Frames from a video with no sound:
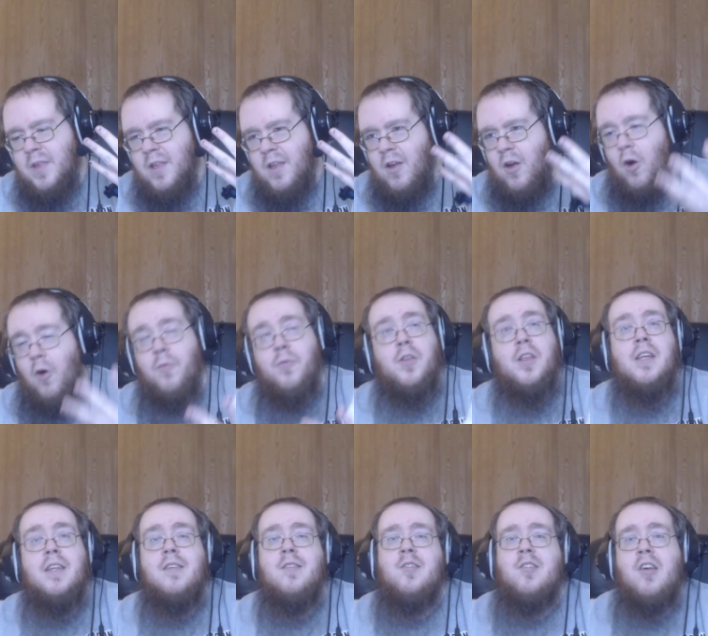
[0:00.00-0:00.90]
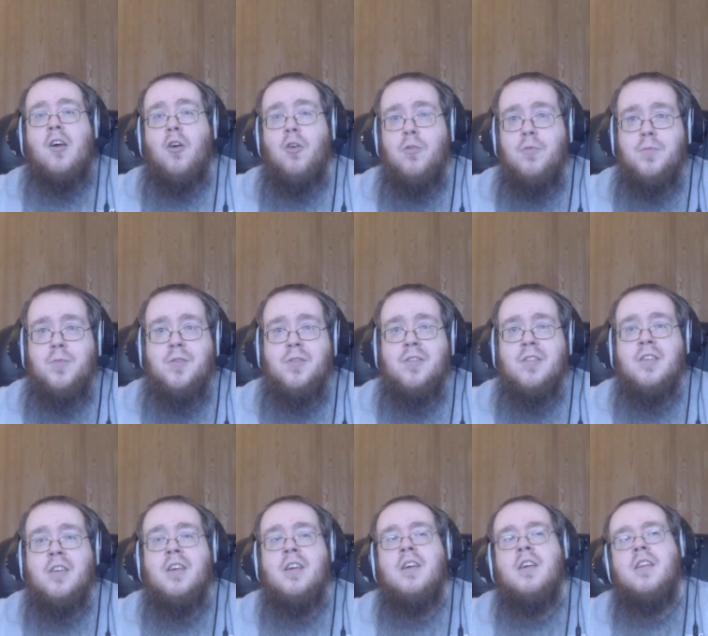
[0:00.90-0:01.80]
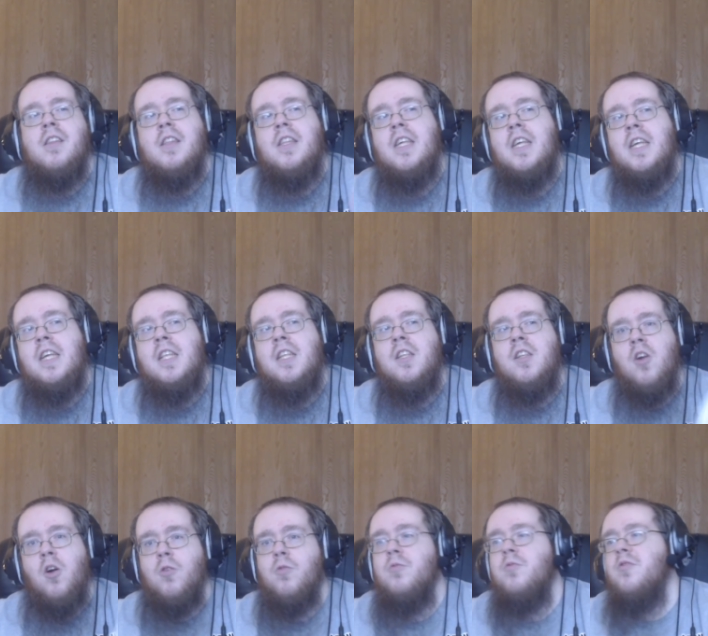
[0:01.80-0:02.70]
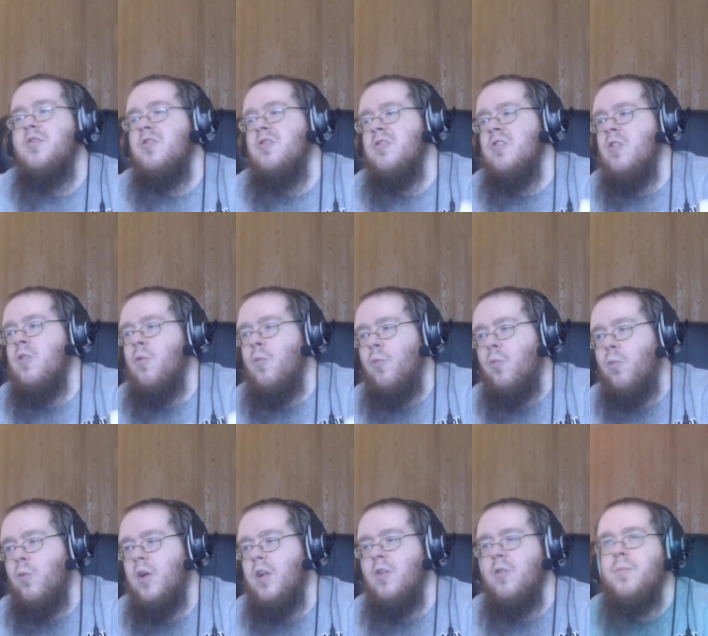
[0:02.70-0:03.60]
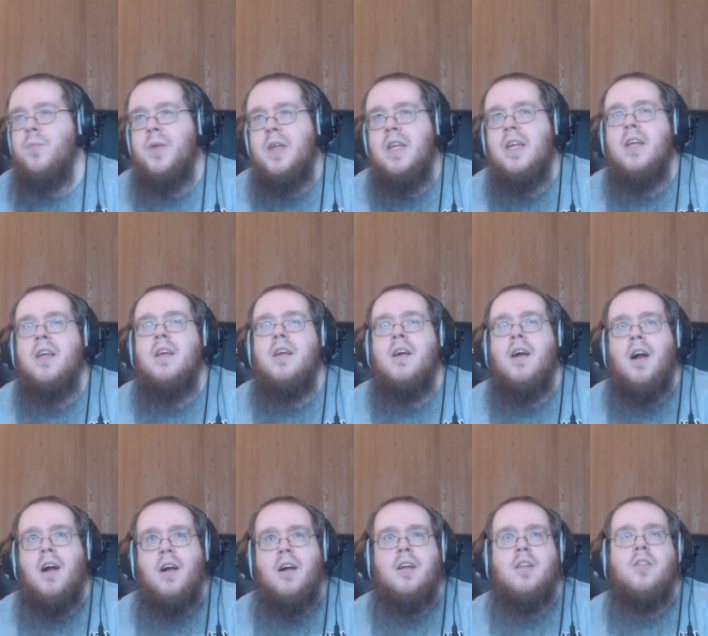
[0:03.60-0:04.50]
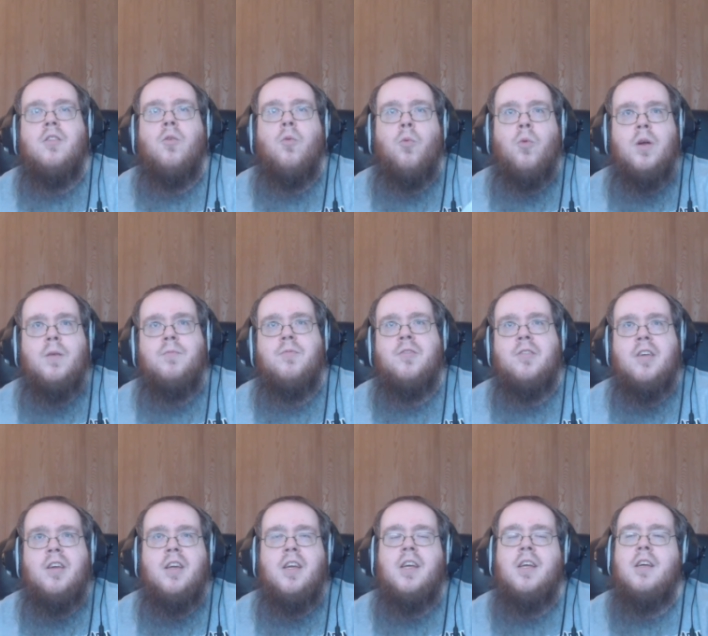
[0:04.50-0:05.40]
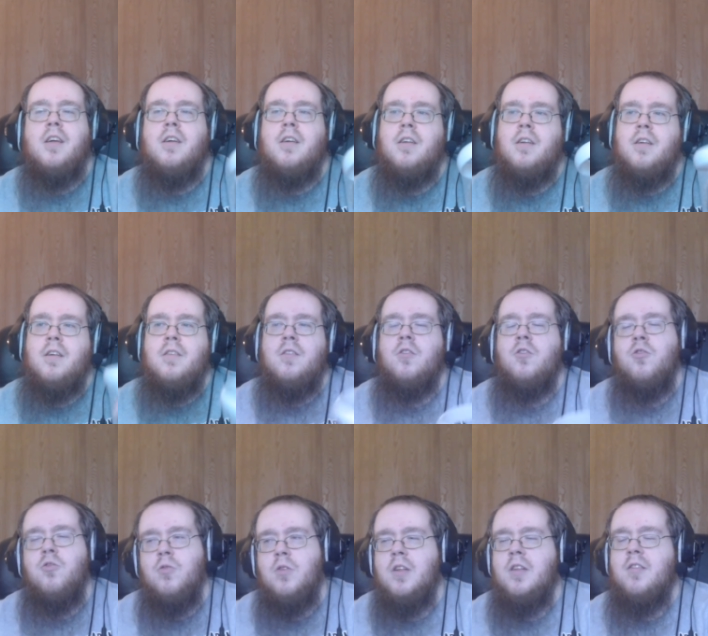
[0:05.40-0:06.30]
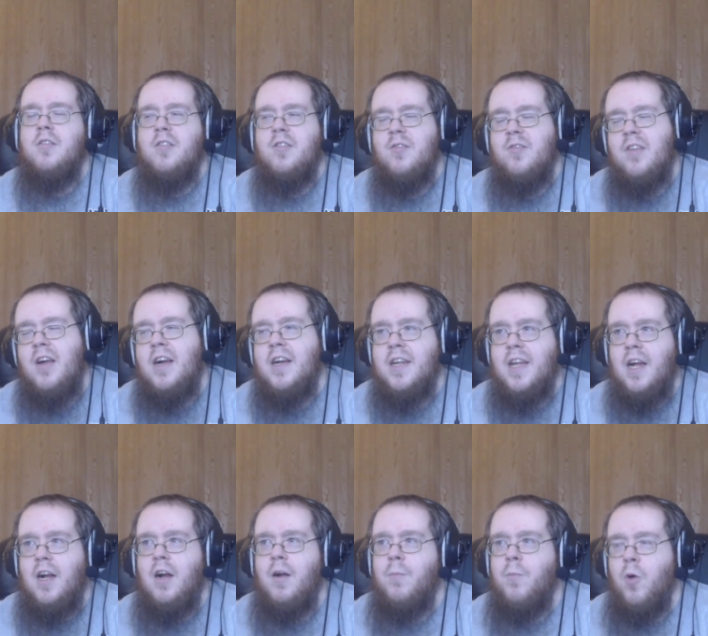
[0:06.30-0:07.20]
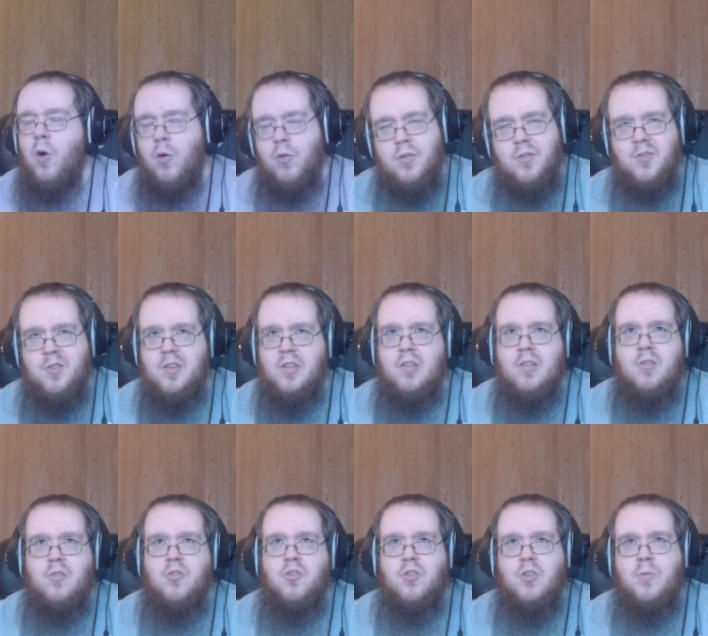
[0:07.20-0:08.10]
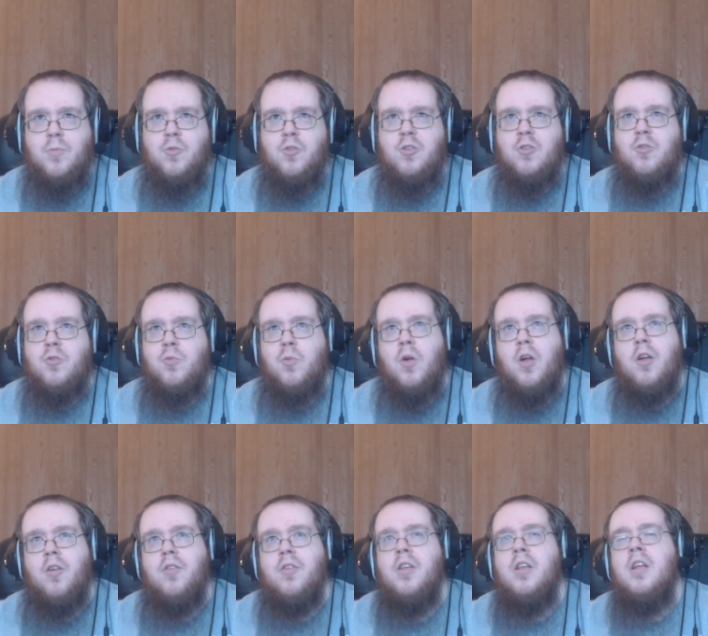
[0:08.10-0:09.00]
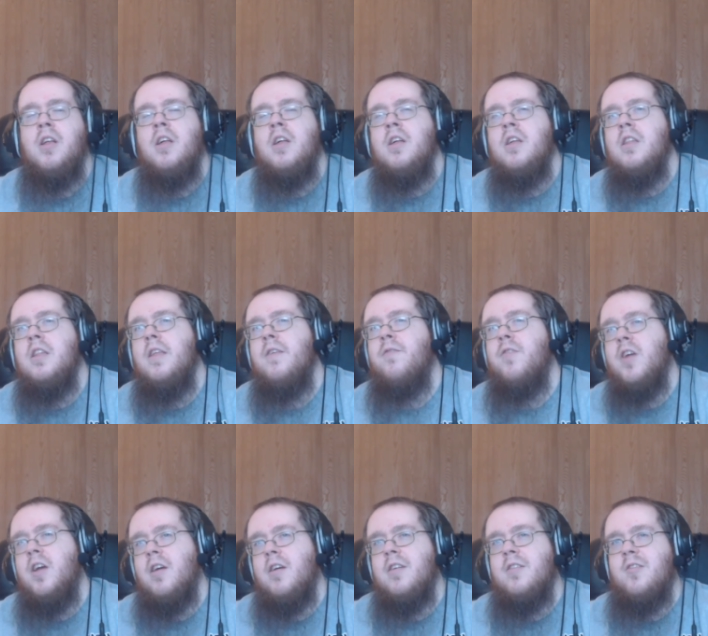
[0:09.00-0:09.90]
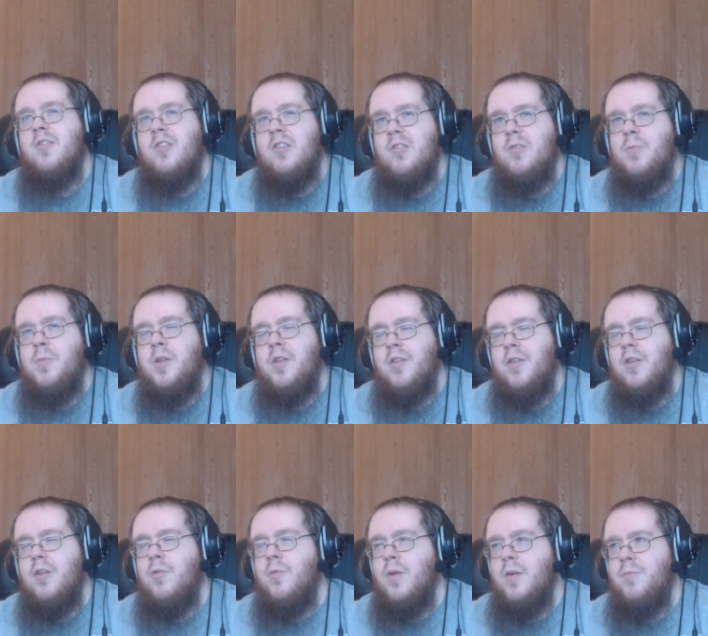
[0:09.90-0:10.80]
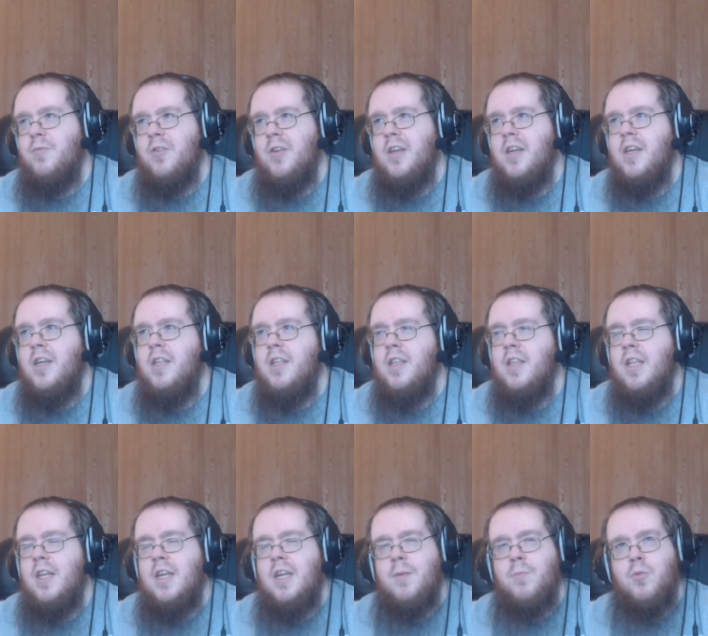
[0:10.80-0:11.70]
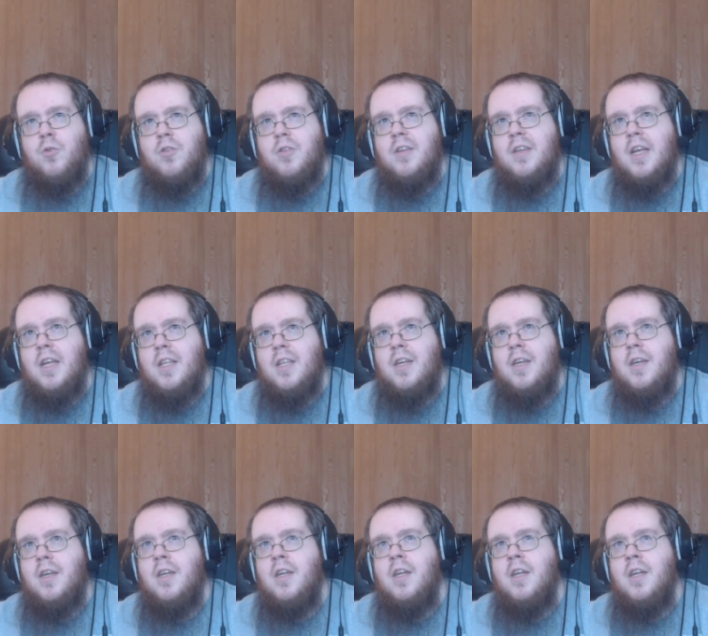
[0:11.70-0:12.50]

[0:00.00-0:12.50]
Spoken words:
Hopefully this helps. The notes will be on the website DewdyDoes.com, always in the description as well. The VR accessibility website that I put together,